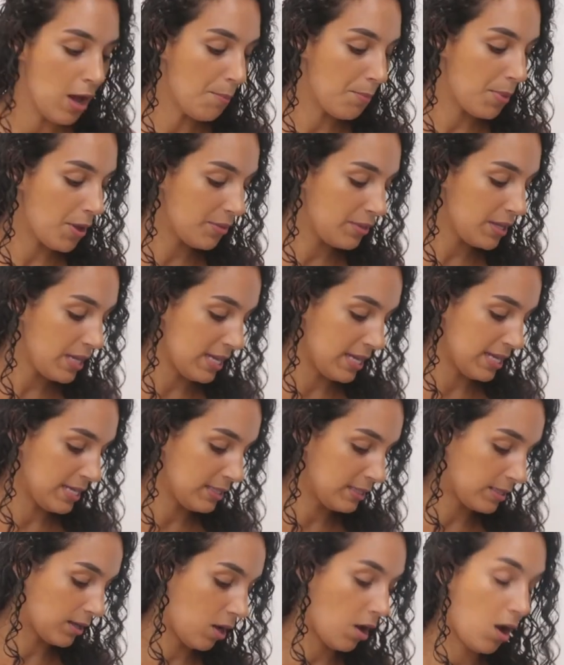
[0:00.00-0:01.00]
But
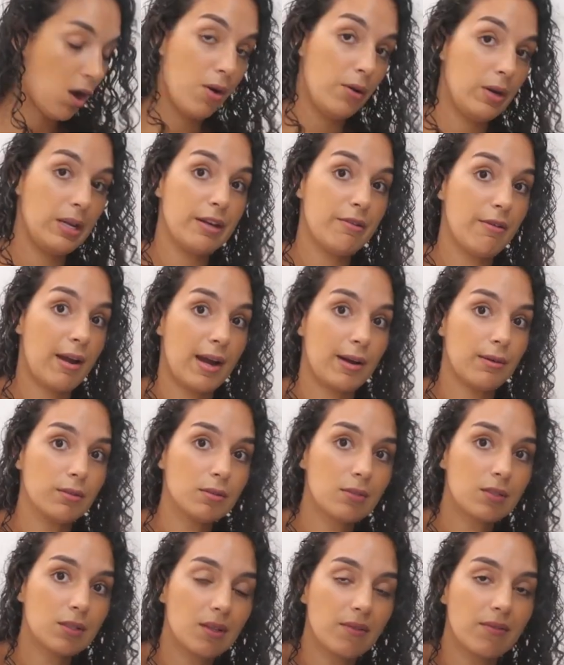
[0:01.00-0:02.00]
these are holy
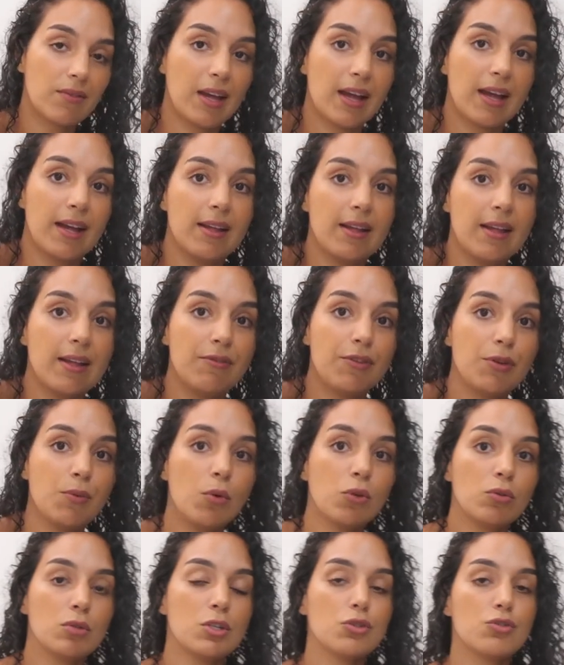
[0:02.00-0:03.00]
grails that if you
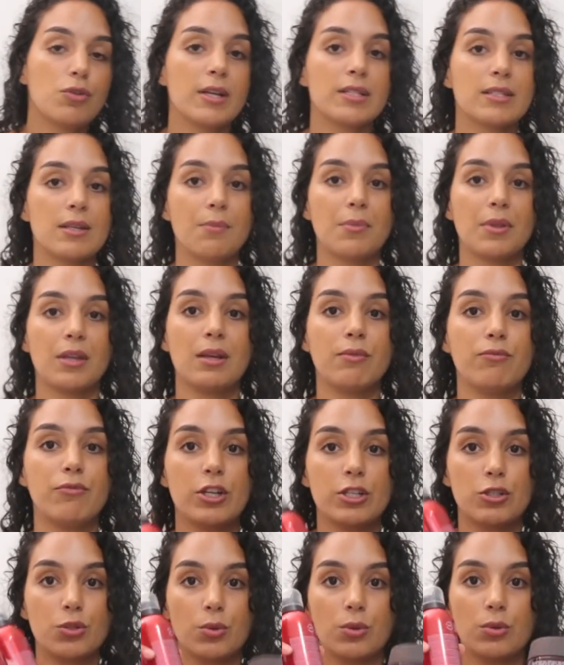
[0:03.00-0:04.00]
want to try something in
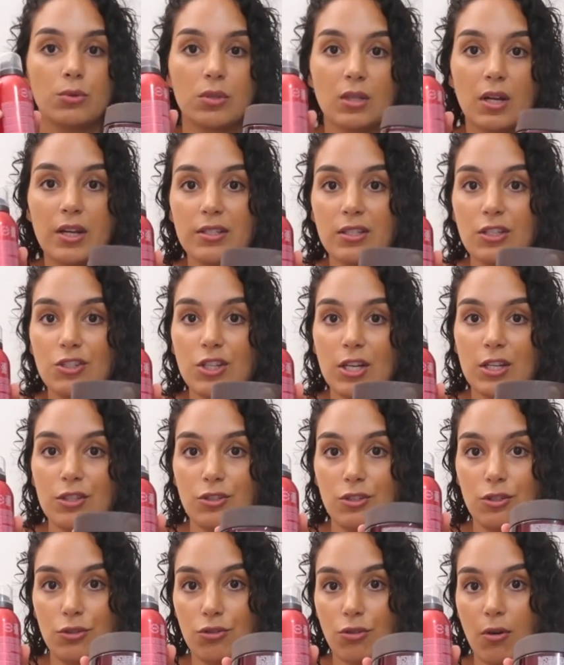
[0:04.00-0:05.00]
rituals, I
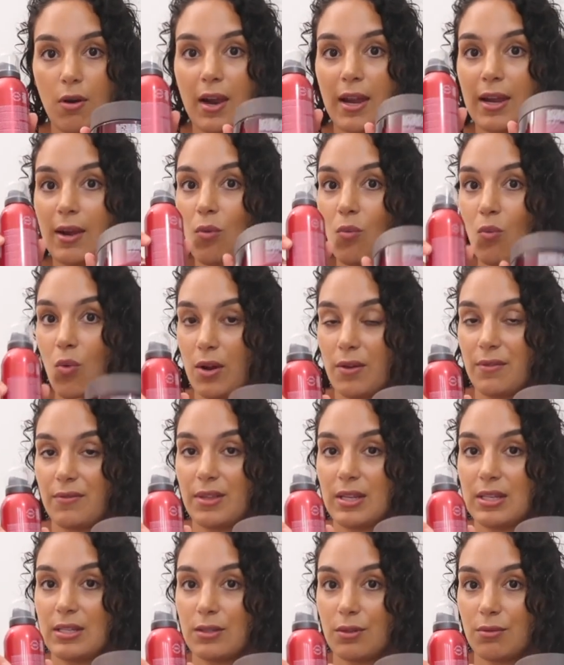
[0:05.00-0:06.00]
suggest you try one of
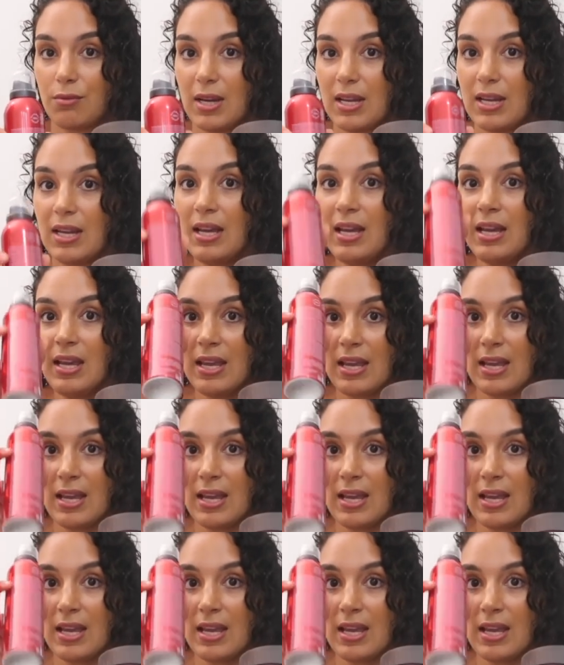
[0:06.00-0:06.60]
these three.